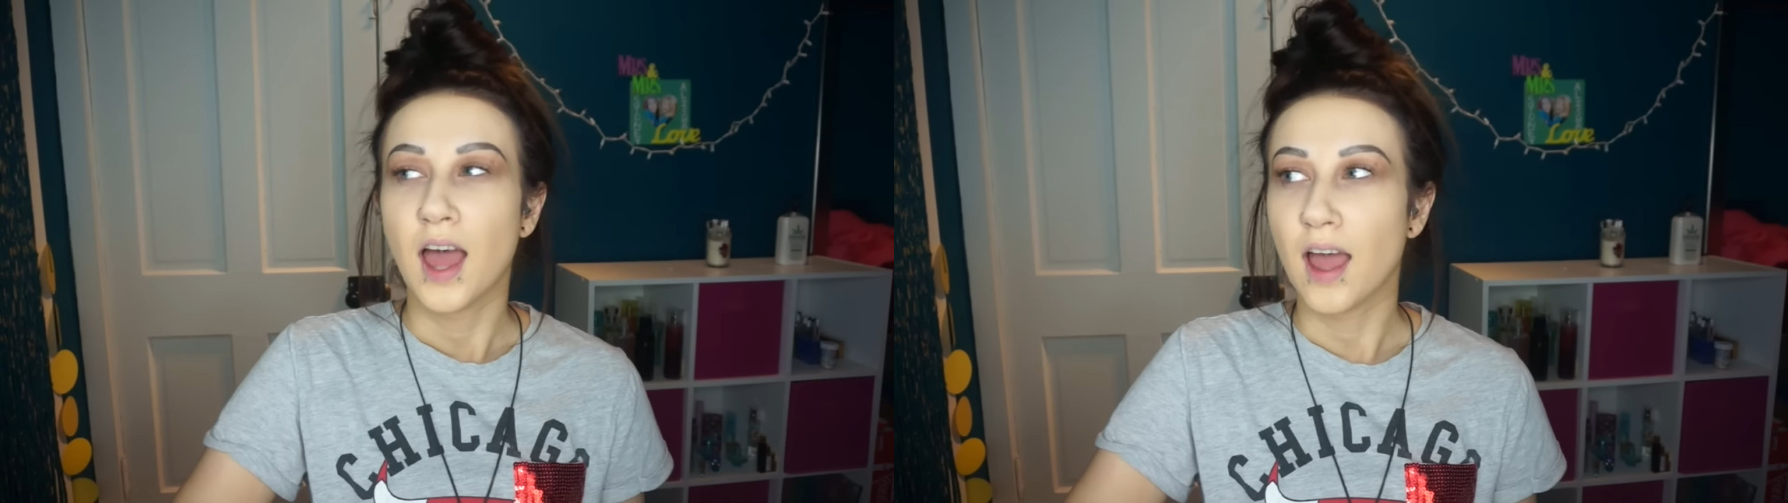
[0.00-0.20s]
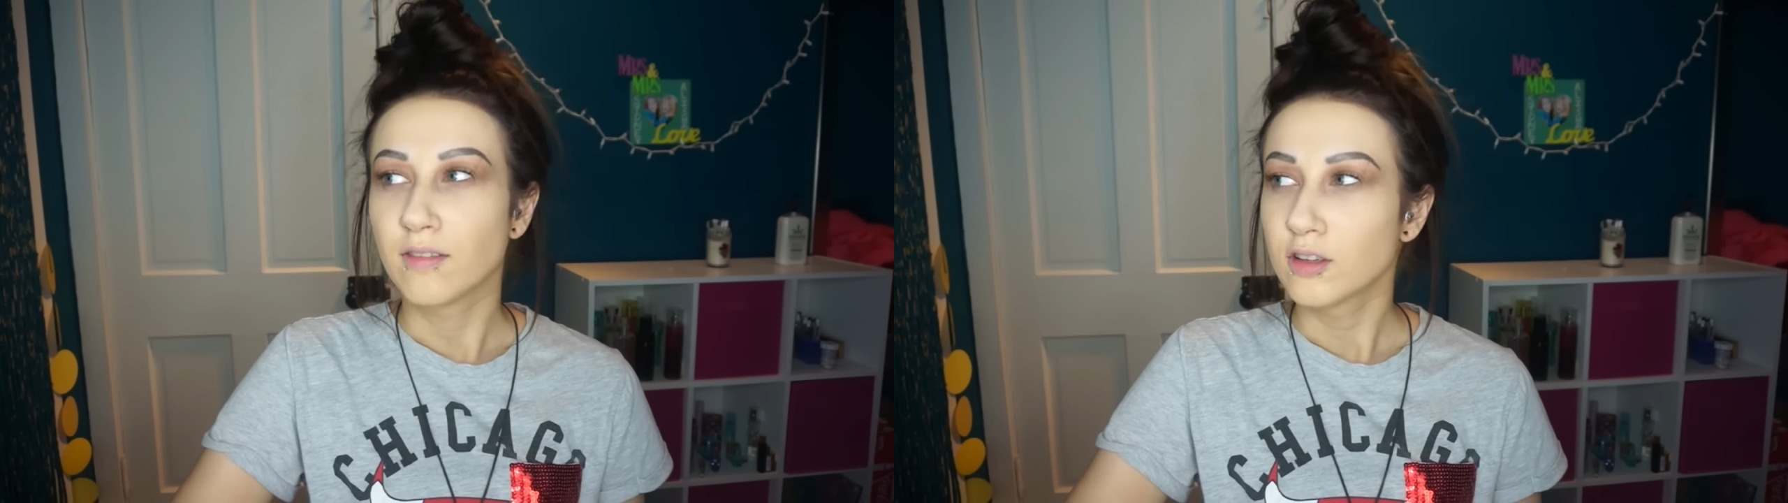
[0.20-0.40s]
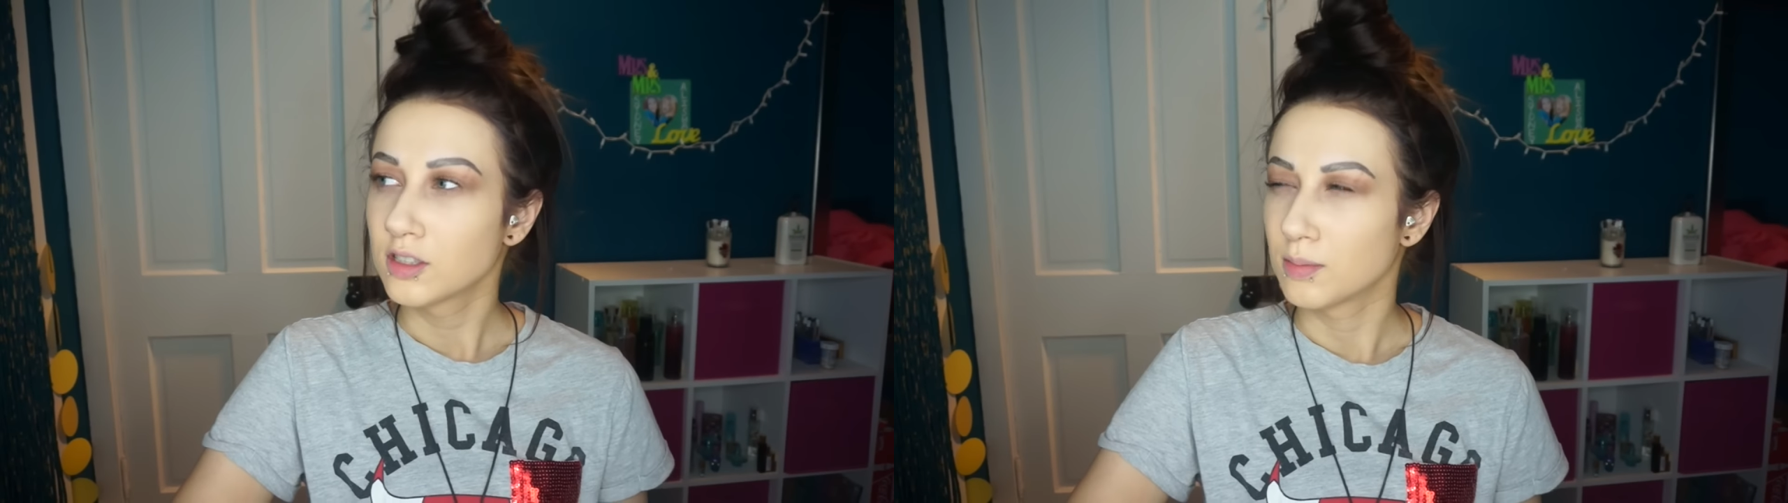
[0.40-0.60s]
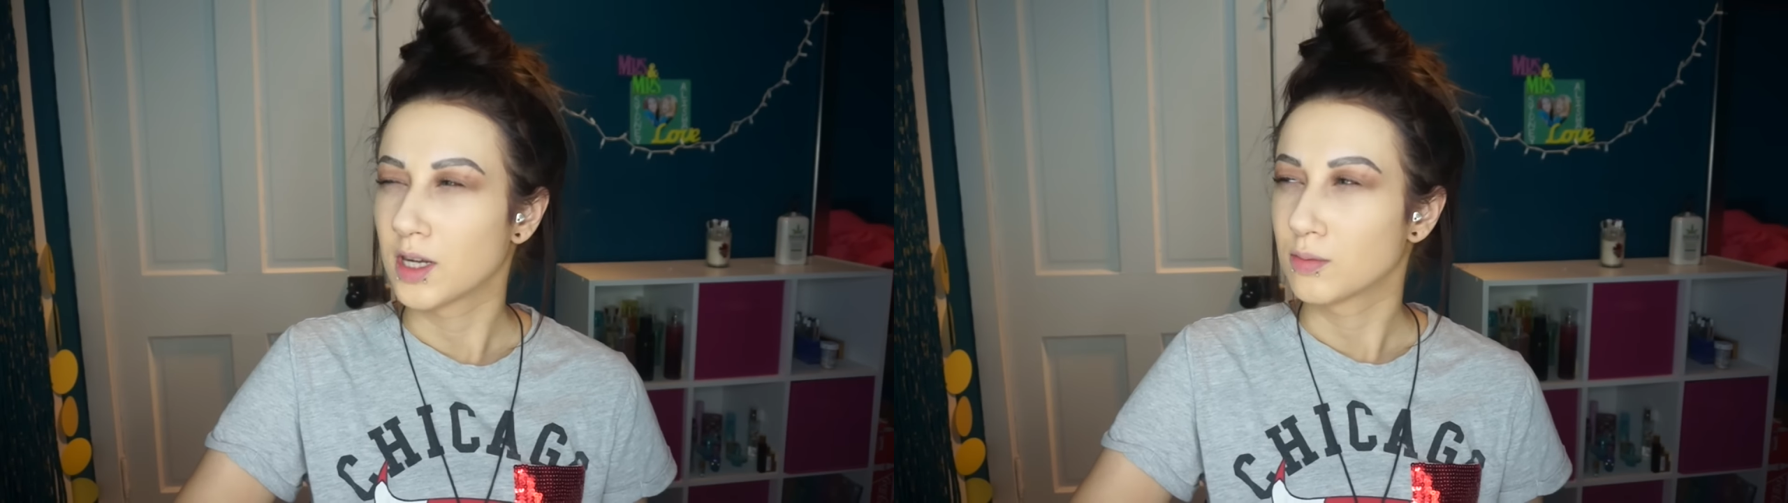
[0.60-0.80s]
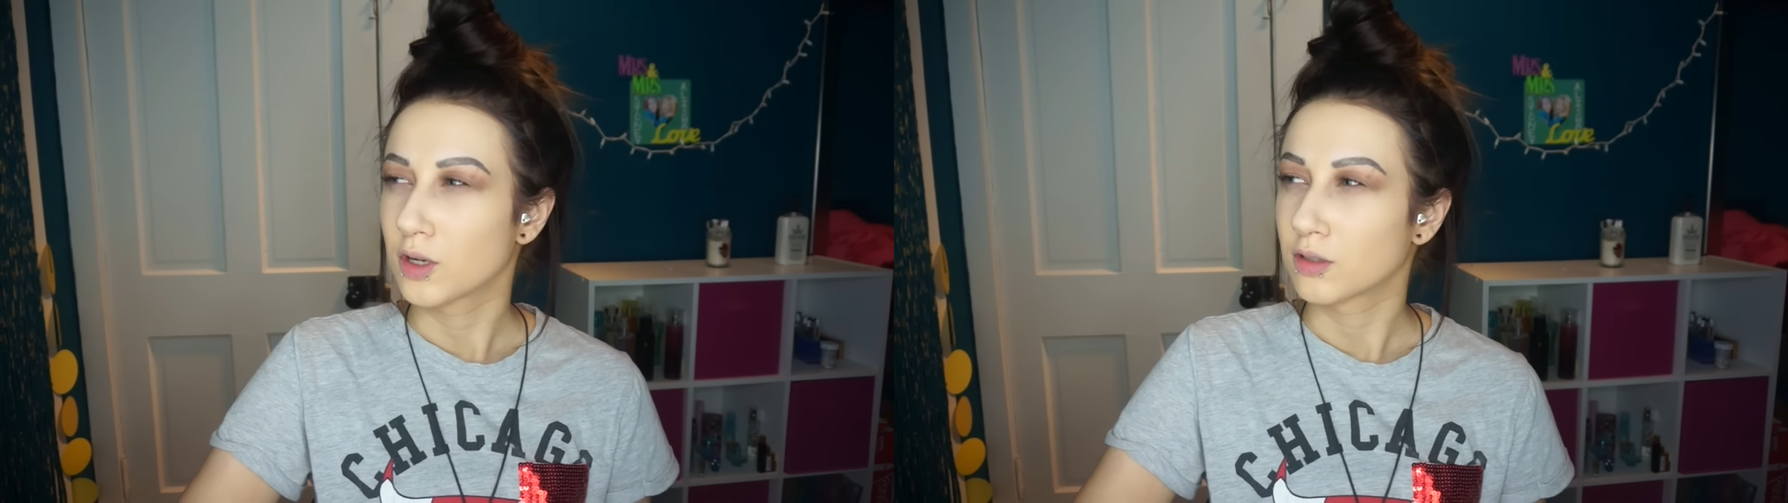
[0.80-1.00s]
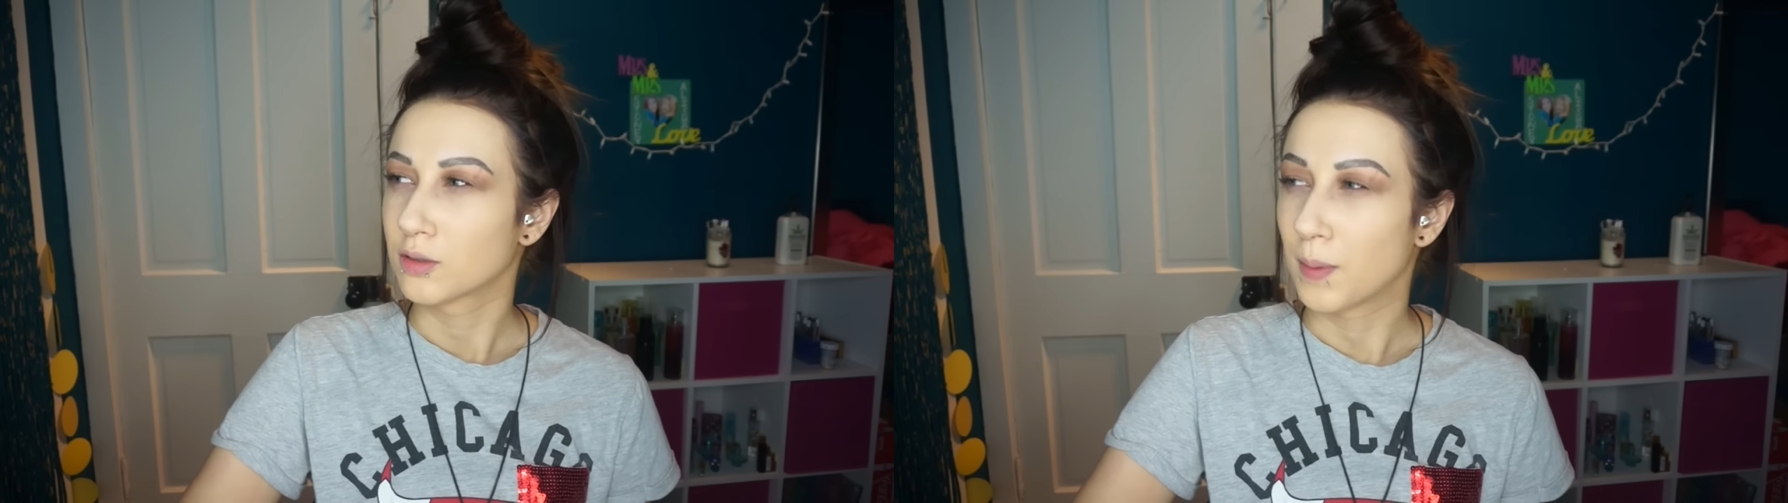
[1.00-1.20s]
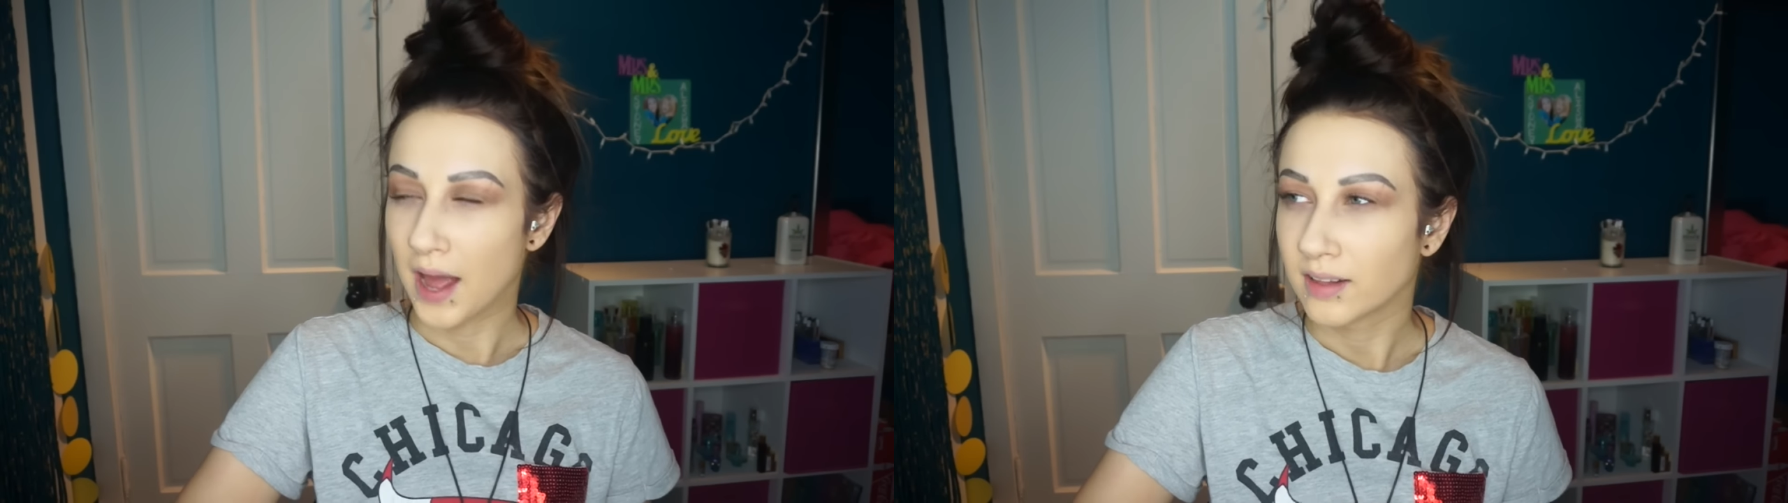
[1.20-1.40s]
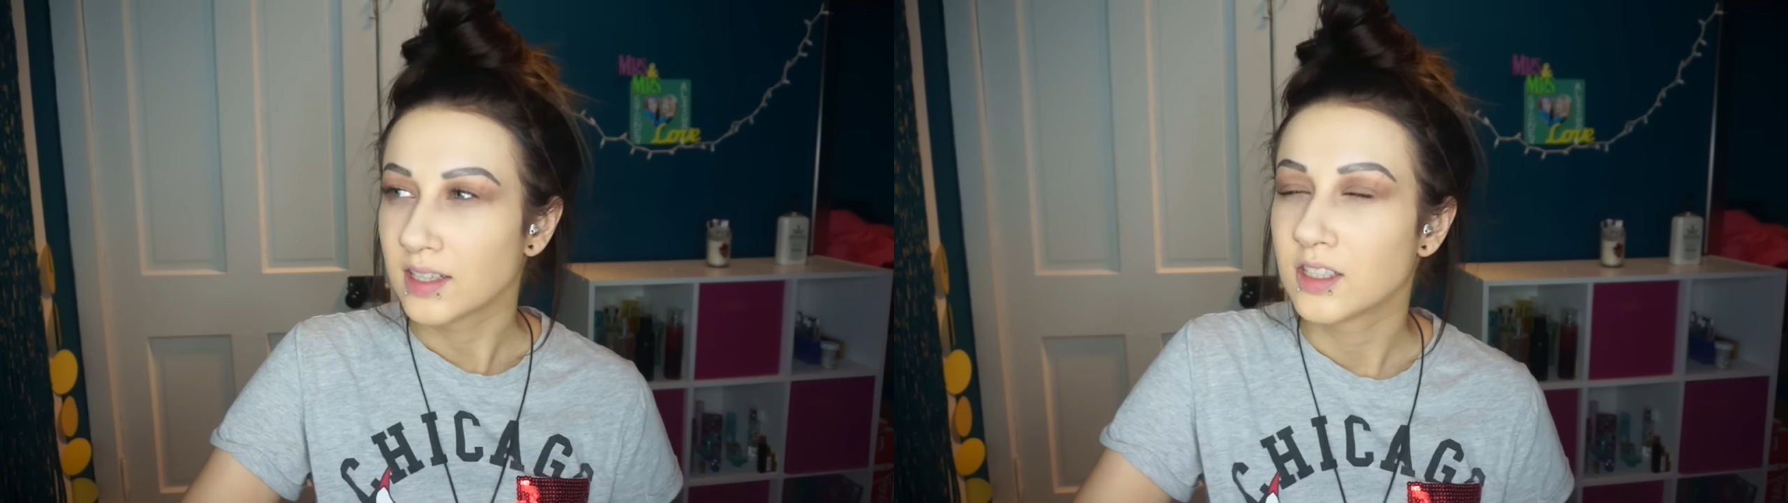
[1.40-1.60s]
Smashbox
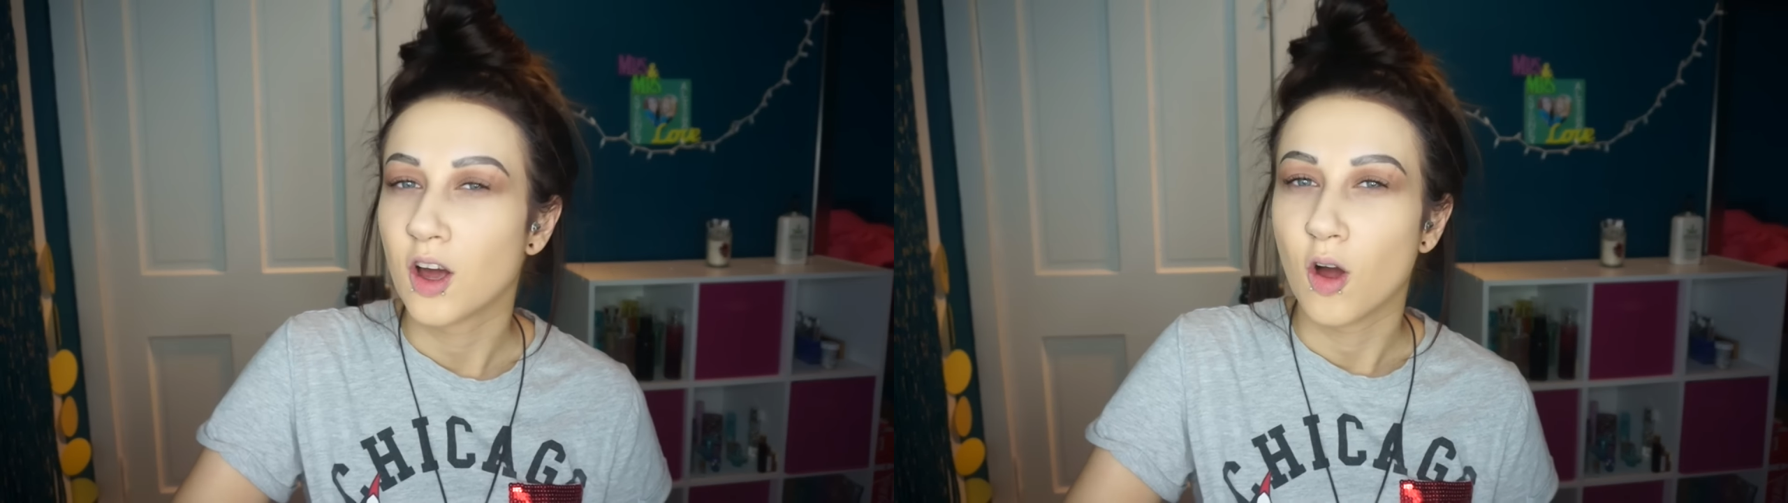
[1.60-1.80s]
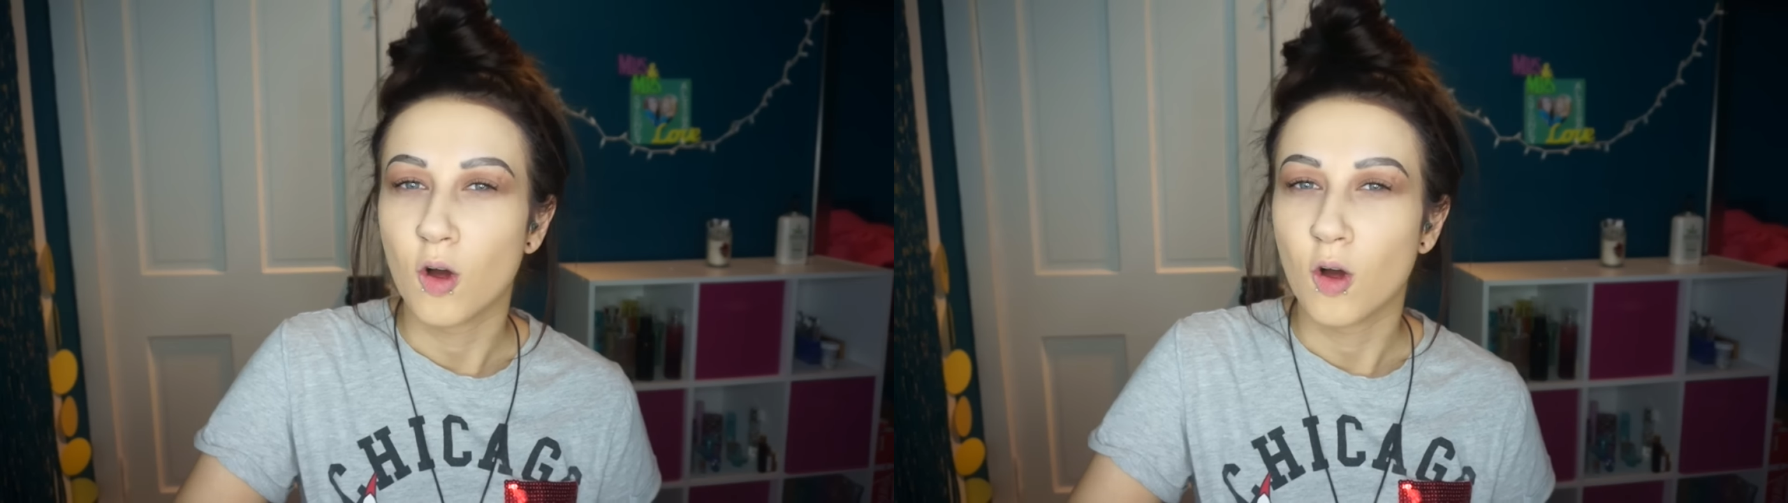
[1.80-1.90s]
palette